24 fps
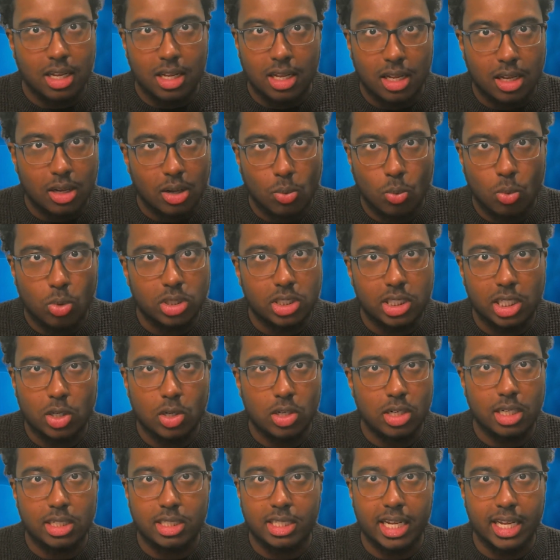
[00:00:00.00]
What's it going to
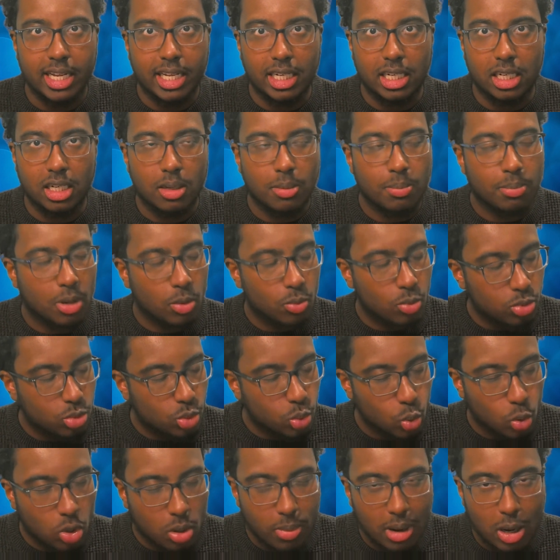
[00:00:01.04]
take? But we'll talk
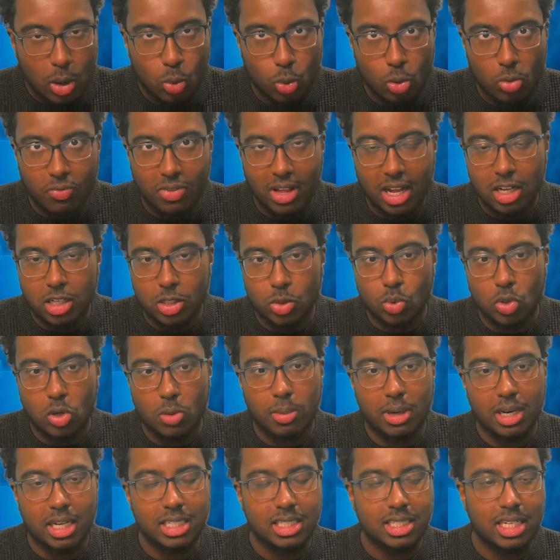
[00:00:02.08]
about all of that as well. But
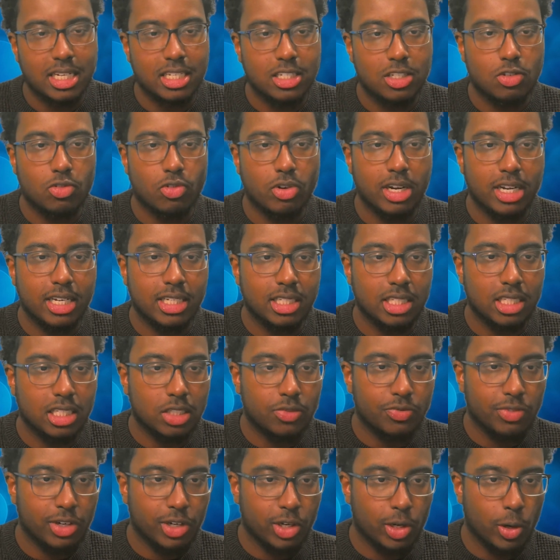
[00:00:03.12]
let's get straight into this
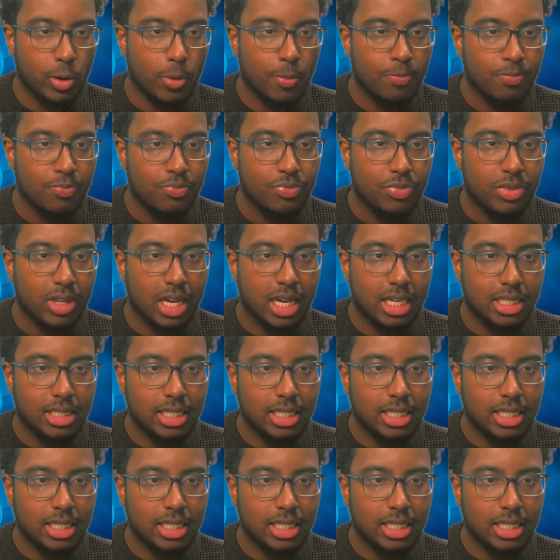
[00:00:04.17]
video, as I